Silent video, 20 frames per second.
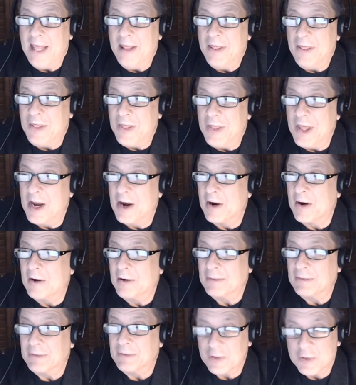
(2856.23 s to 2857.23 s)

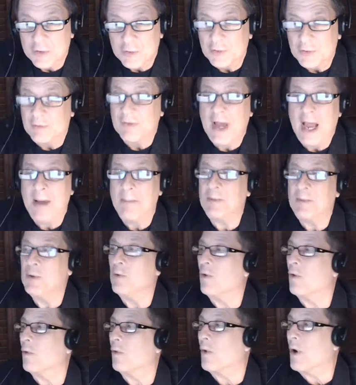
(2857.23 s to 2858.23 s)
There just sort of
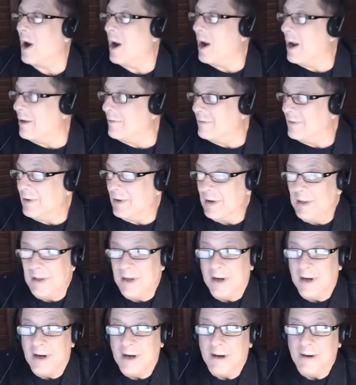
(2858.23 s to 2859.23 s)
happened to arrive,
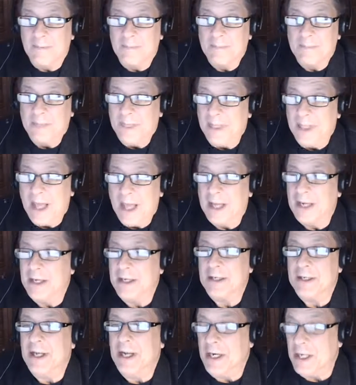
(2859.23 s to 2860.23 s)
not
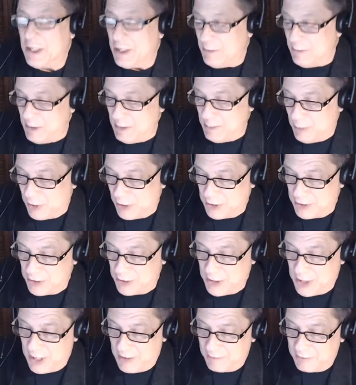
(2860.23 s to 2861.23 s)
intending to be part
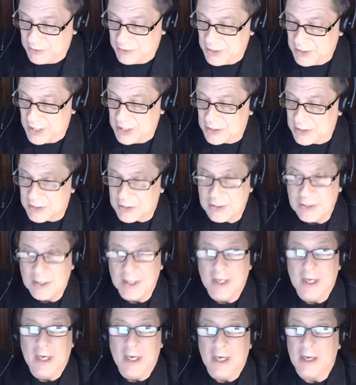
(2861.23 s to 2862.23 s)
of the
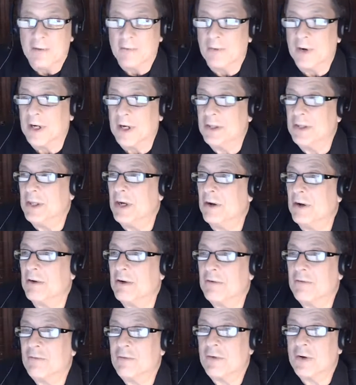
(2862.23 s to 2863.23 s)
conversation, and right
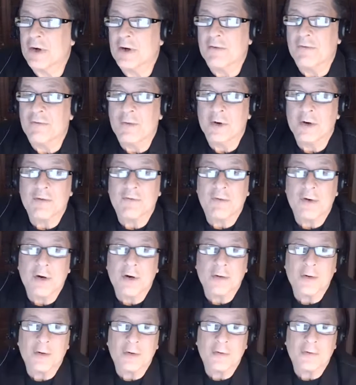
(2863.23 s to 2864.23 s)
there in front of one of
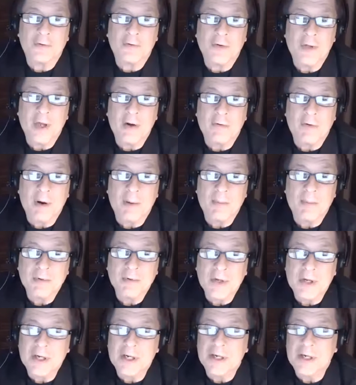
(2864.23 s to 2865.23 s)
our local state
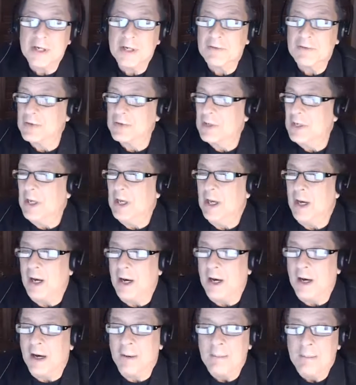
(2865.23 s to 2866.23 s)
representatives,
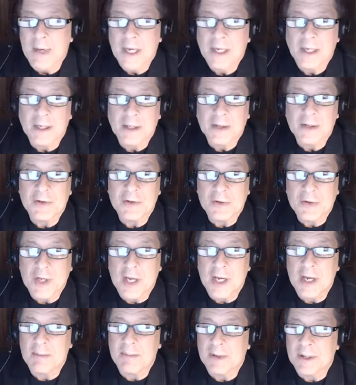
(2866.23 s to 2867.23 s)
making this
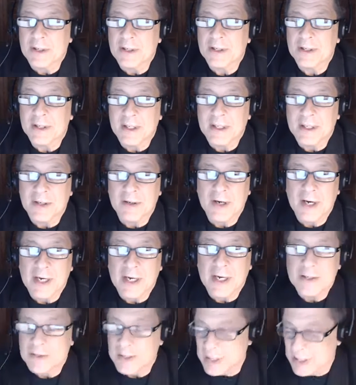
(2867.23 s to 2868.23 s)
statement,
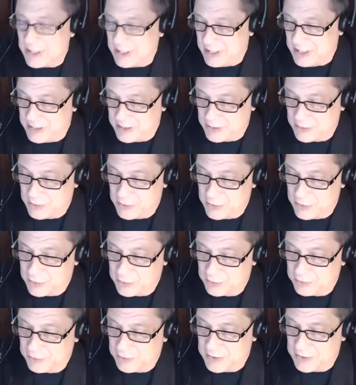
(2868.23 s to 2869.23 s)
as a
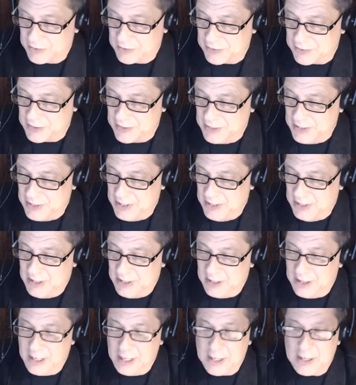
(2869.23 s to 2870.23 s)
local citizen
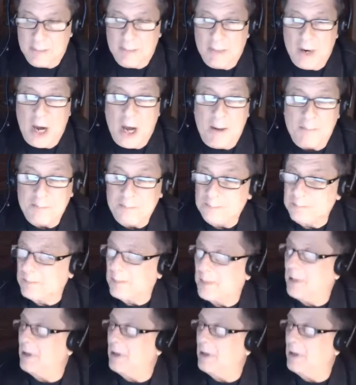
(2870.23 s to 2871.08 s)
and a mom.